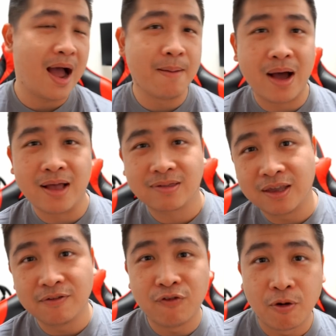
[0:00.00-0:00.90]
I'm
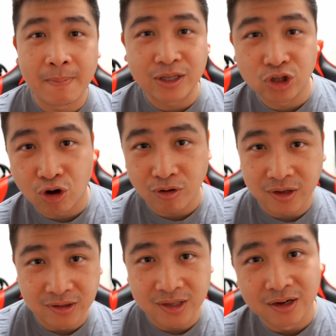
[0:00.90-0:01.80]
asking for my dog.
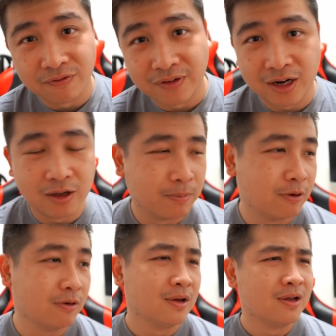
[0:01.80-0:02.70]
Is it
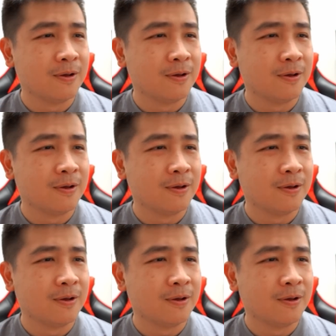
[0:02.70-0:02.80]
available?